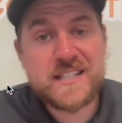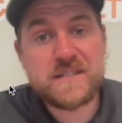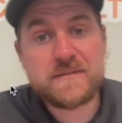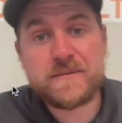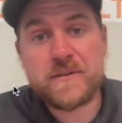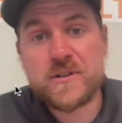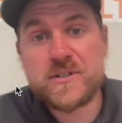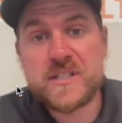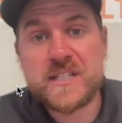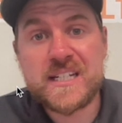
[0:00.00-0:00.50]
The
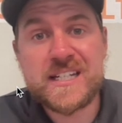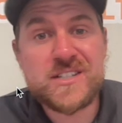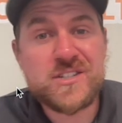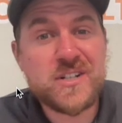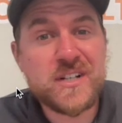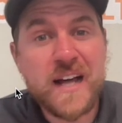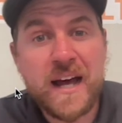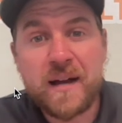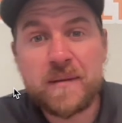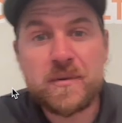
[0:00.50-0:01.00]
first thing is you
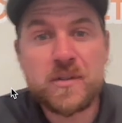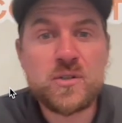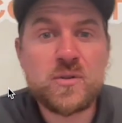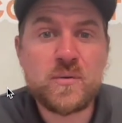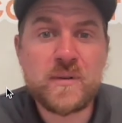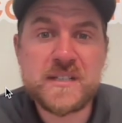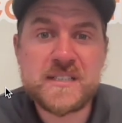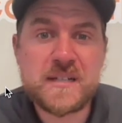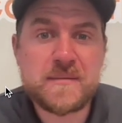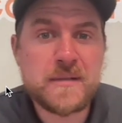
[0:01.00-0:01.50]
got to be
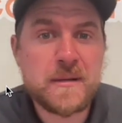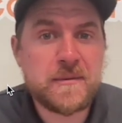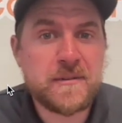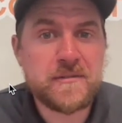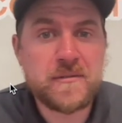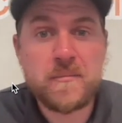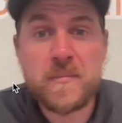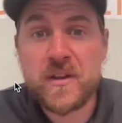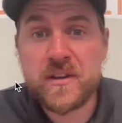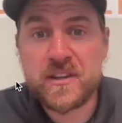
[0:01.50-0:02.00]
doing some type of
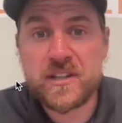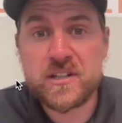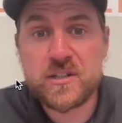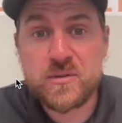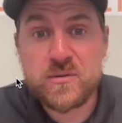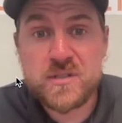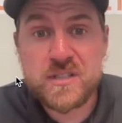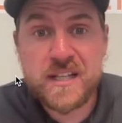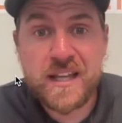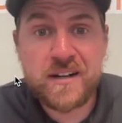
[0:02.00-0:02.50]
a monthly
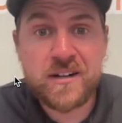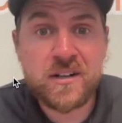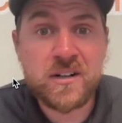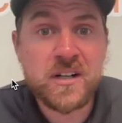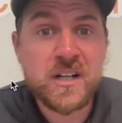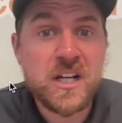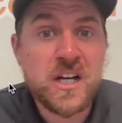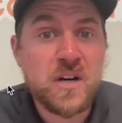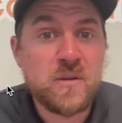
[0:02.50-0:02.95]
newsletter,